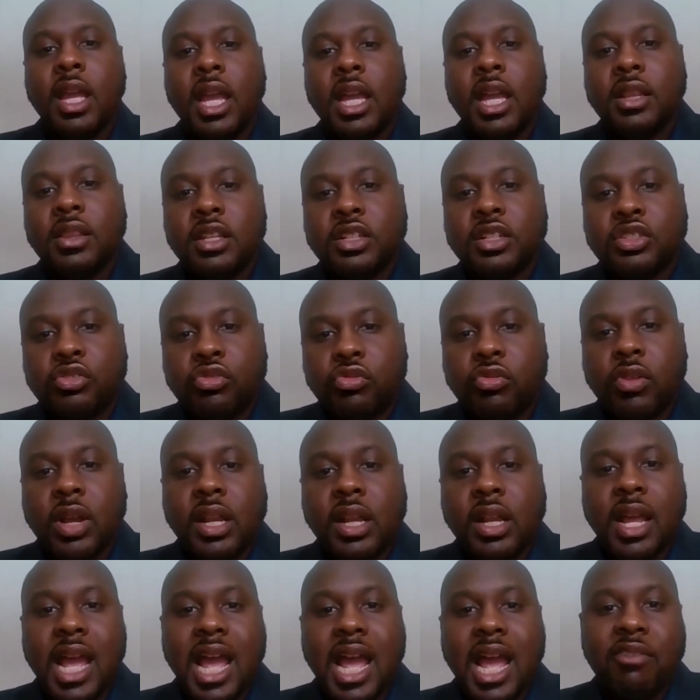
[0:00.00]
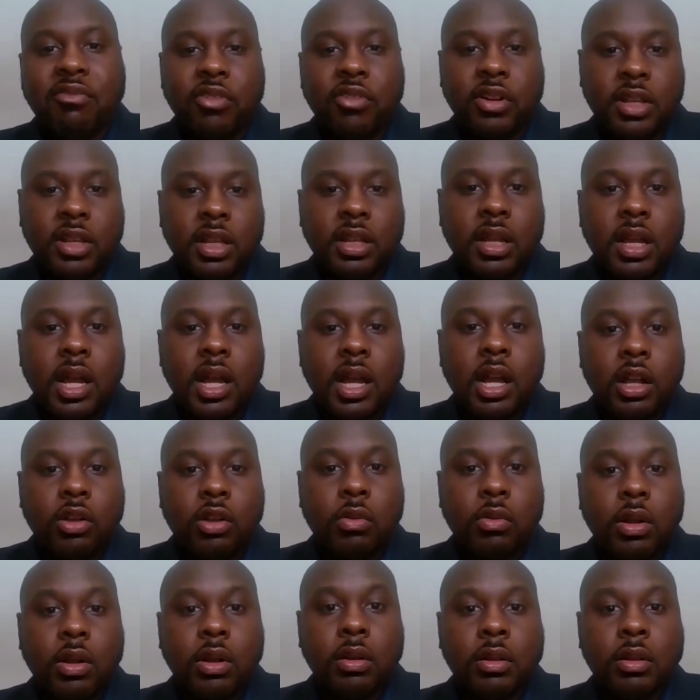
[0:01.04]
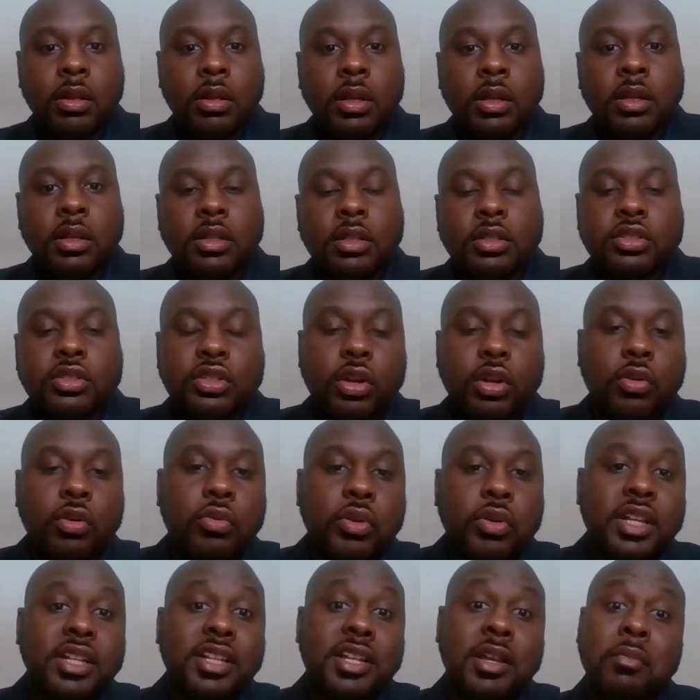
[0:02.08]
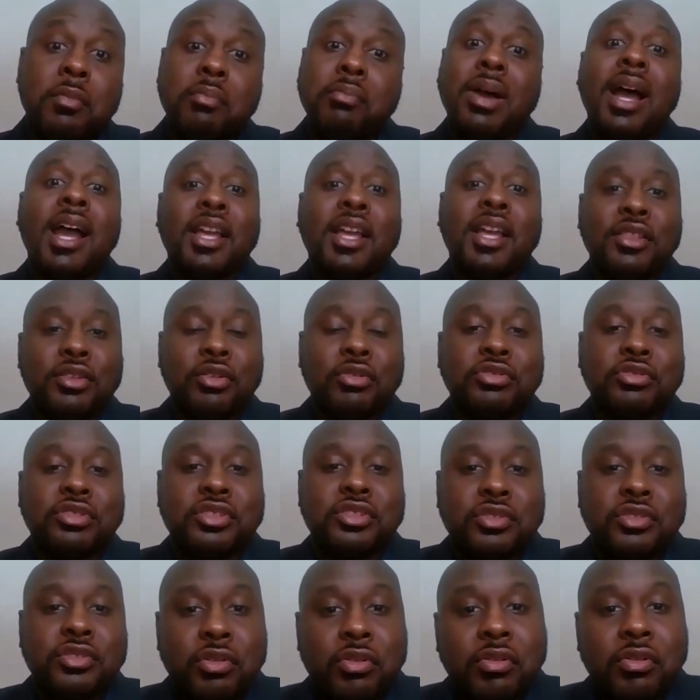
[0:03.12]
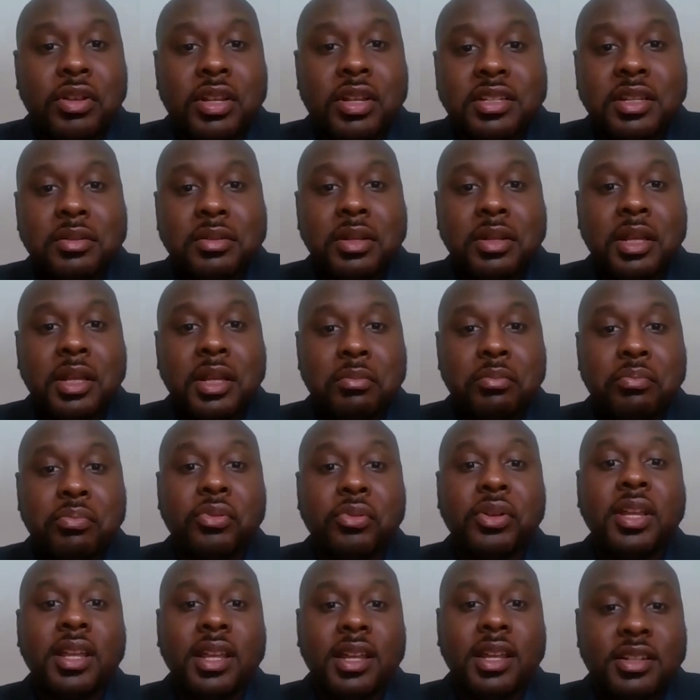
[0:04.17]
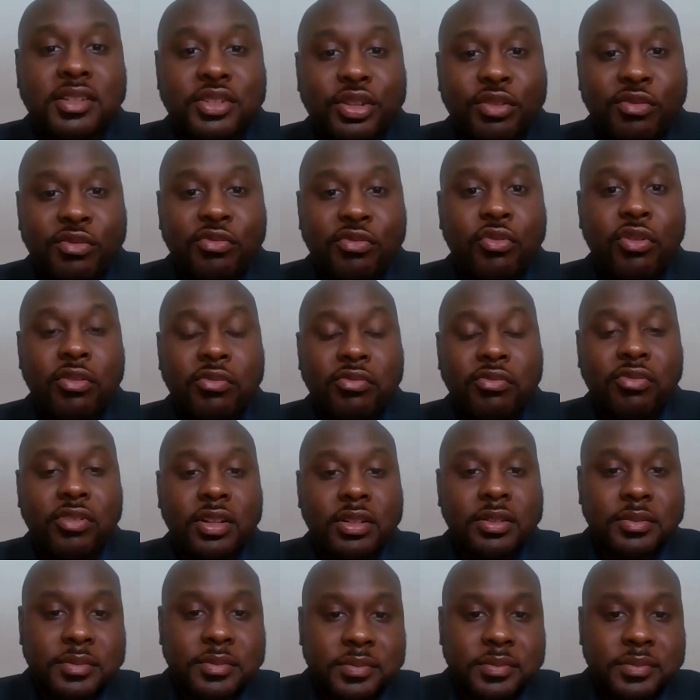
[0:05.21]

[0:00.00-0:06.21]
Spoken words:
and this great African conqueror. So, and combine those stories and bring it to the forefront.